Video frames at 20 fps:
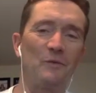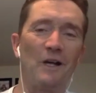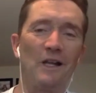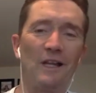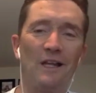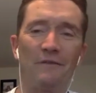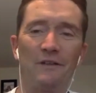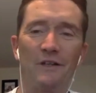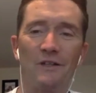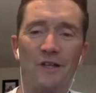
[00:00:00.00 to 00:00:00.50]

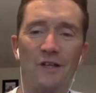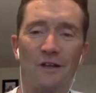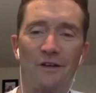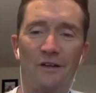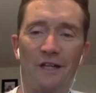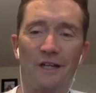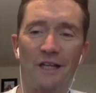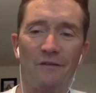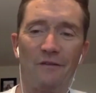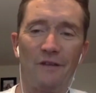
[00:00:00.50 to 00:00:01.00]
well off each other
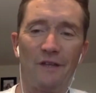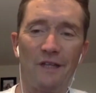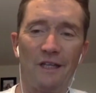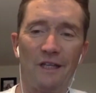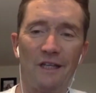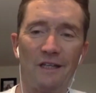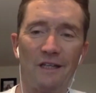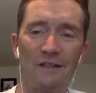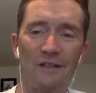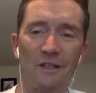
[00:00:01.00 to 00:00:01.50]
to give
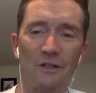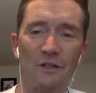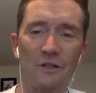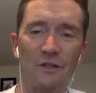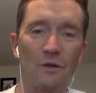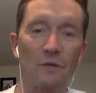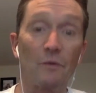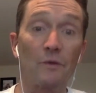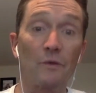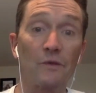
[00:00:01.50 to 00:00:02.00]
the, you know,
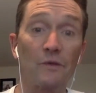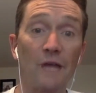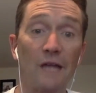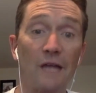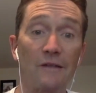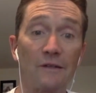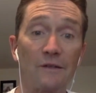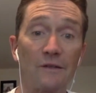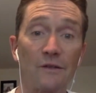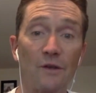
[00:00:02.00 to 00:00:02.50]
sort of both
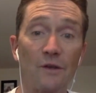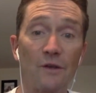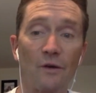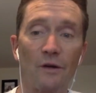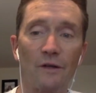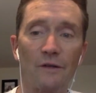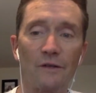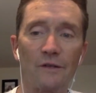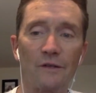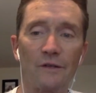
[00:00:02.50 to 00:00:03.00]
sides of the story.
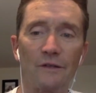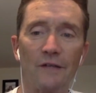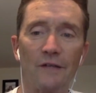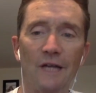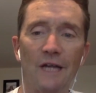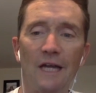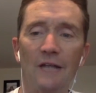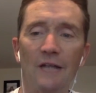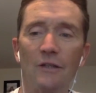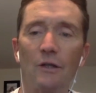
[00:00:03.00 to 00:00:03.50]
So
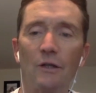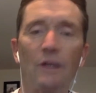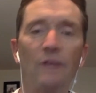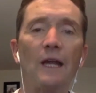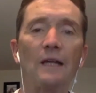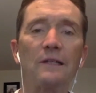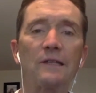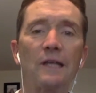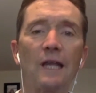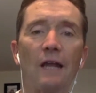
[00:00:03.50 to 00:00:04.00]
Dodie,
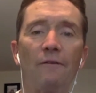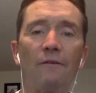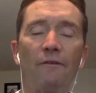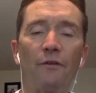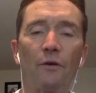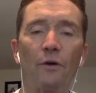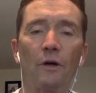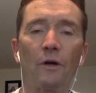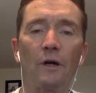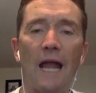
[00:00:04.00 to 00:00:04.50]
thanks again
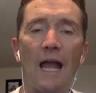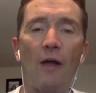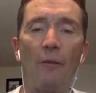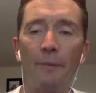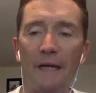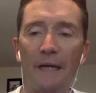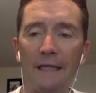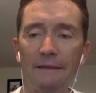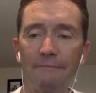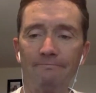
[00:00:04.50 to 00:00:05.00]
for
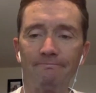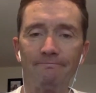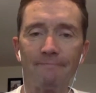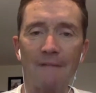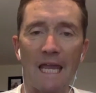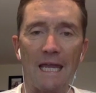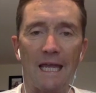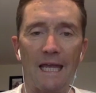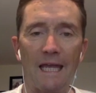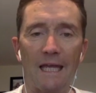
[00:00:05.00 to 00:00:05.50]
helping,
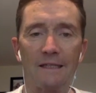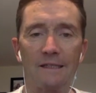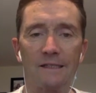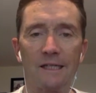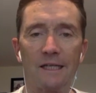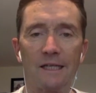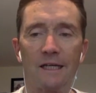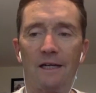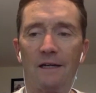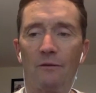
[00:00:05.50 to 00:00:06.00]
and
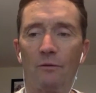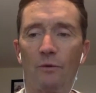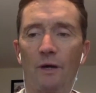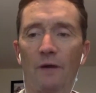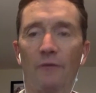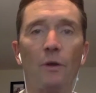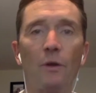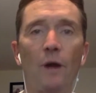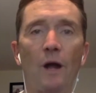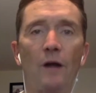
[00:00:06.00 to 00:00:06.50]

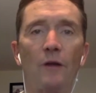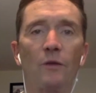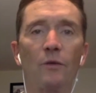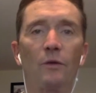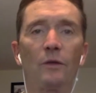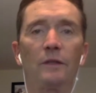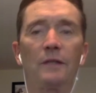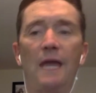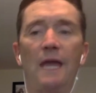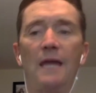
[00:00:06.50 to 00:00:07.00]
wherever you are in the
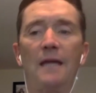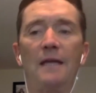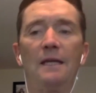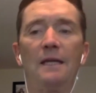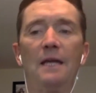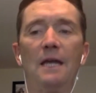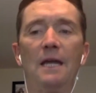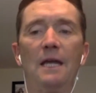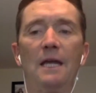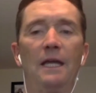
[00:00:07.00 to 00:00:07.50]
world, gang,
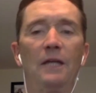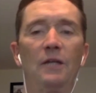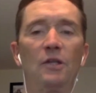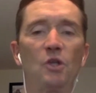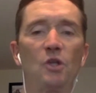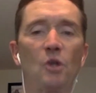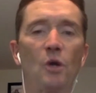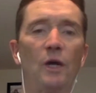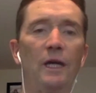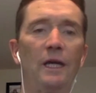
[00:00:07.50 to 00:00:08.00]

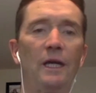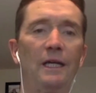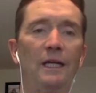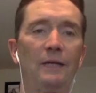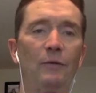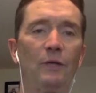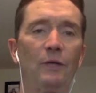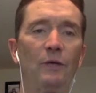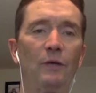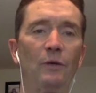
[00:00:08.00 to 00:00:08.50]
enjoy.
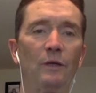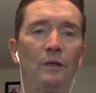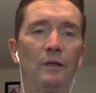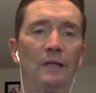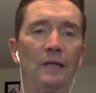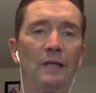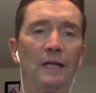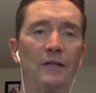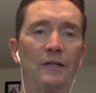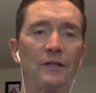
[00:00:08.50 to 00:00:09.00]
We
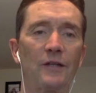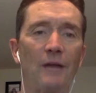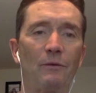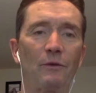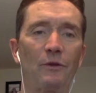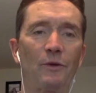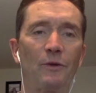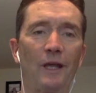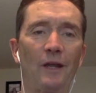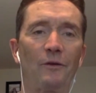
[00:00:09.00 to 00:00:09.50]
will chat
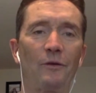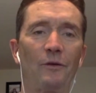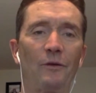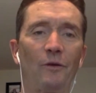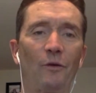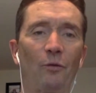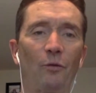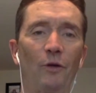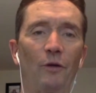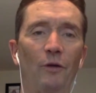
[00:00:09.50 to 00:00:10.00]
with you again
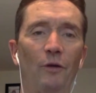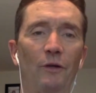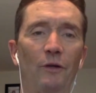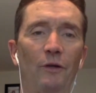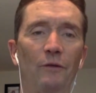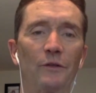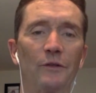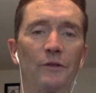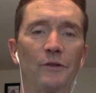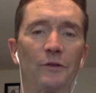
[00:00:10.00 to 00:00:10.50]

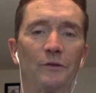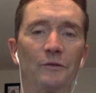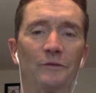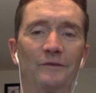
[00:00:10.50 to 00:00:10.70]
real soon.